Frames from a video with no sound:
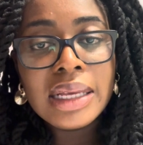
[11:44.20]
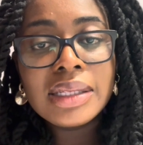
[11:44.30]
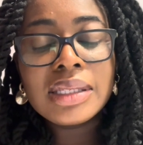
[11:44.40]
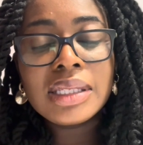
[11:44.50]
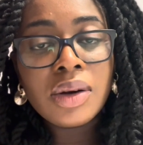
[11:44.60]

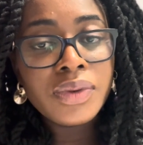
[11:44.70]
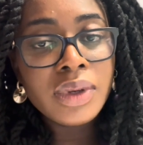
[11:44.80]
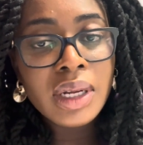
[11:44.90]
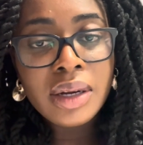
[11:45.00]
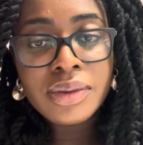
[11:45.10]
Self
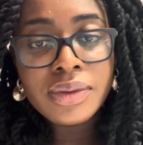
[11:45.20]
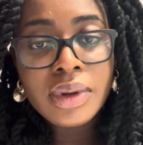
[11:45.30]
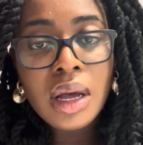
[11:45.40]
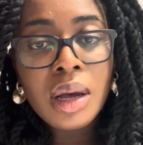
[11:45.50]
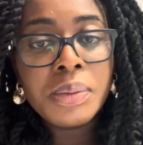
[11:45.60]
love
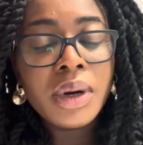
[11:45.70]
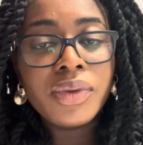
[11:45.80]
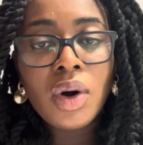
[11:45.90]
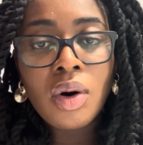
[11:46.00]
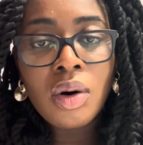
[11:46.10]

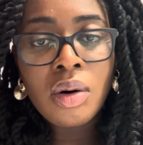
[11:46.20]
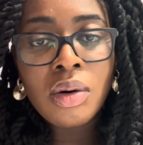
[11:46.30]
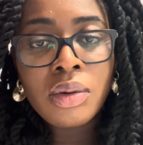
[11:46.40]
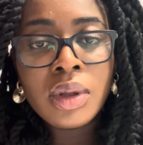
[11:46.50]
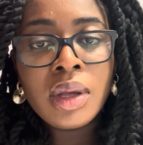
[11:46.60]
above
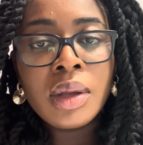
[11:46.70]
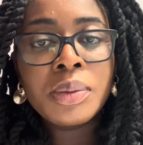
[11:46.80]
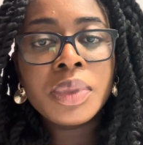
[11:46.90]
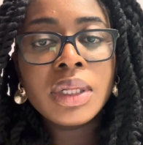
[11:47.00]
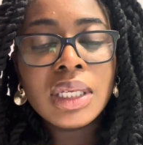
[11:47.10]
all
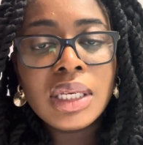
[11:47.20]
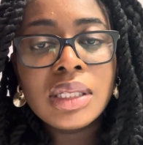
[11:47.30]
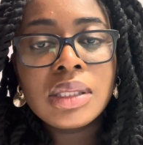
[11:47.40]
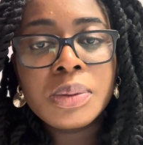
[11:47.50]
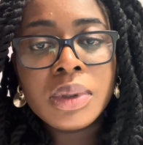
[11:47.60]

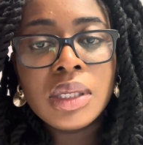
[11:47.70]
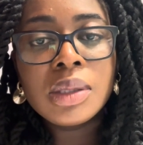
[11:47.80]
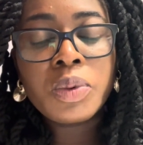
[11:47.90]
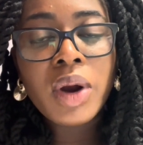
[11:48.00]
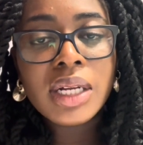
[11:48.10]
please,
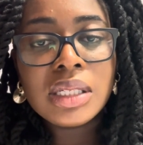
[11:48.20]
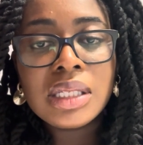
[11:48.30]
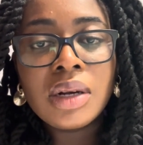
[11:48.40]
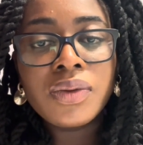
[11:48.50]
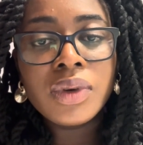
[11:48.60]
please practice
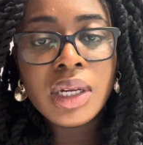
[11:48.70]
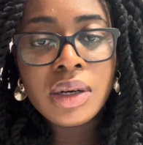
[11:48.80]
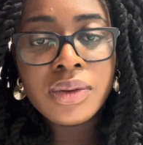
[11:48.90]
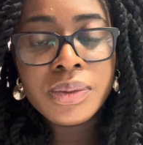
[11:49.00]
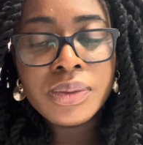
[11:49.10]

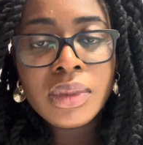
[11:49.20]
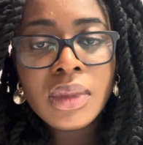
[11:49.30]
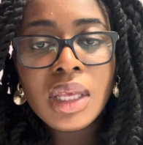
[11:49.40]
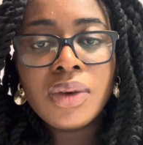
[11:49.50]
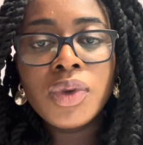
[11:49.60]
self-love.
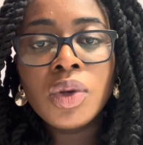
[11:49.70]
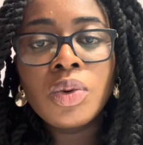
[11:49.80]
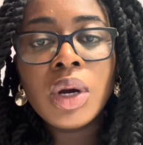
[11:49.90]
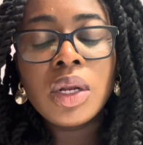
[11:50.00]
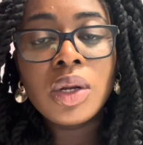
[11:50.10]
If
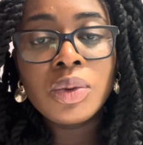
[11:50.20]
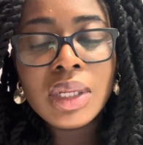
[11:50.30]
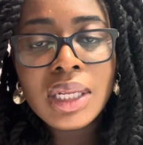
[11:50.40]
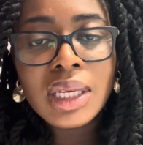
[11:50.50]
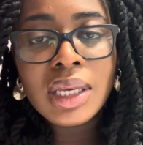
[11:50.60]
you are
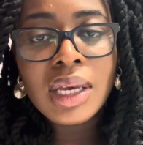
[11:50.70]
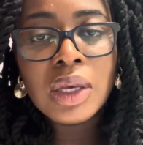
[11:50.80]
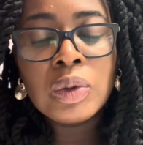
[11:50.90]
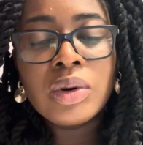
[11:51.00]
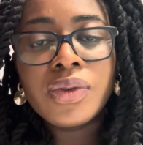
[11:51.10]
lonely
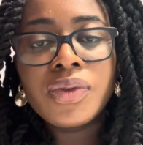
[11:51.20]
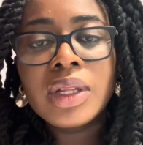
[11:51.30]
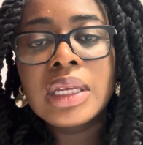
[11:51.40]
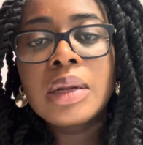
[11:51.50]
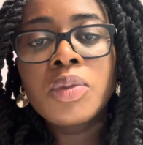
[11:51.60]
and you are
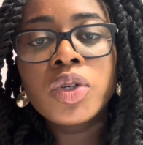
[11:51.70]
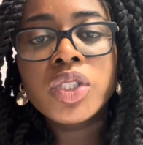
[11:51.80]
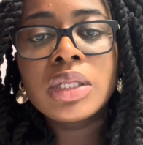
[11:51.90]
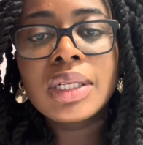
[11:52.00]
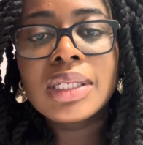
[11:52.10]
feeling
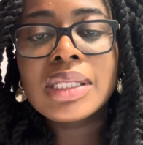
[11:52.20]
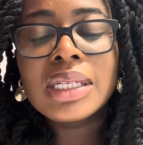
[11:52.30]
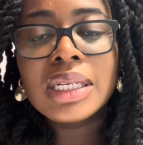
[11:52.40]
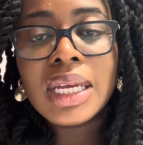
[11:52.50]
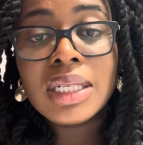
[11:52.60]
emotionally
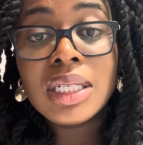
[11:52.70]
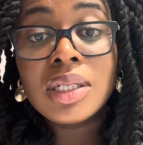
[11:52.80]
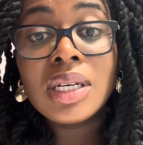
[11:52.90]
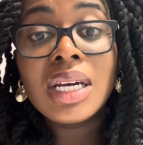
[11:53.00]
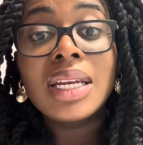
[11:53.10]

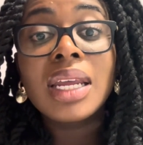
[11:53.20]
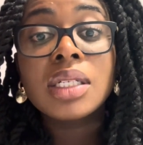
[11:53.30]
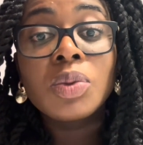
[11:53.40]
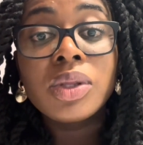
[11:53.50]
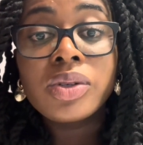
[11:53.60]
disconnected,
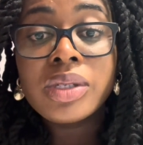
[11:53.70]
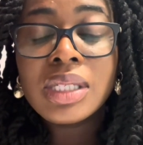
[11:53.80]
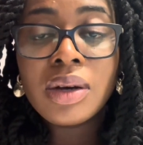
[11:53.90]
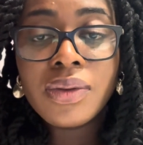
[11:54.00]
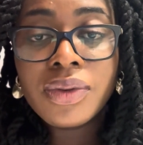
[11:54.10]
connect with
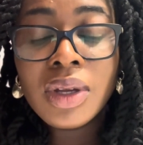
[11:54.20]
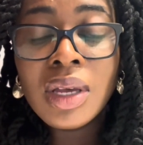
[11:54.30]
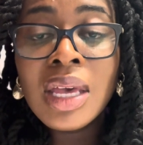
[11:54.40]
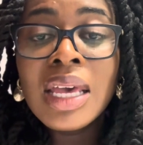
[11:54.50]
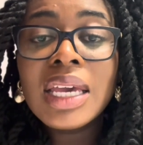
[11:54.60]
yourself.
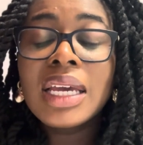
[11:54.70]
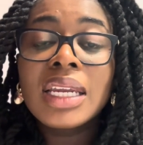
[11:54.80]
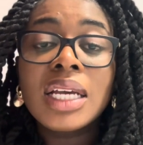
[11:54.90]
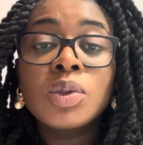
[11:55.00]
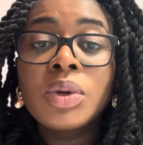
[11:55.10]

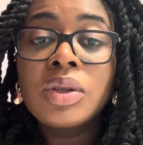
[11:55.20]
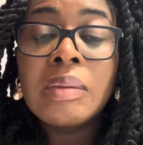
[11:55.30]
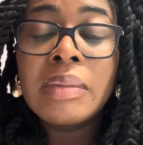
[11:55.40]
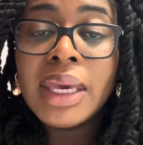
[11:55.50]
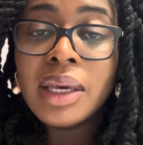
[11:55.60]
Connect with your
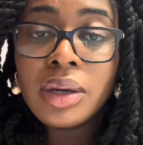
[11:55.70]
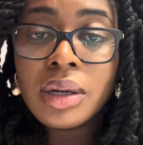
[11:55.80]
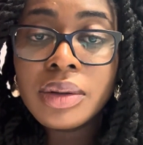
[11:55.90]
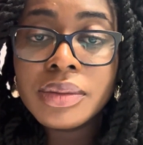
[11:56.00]
maker.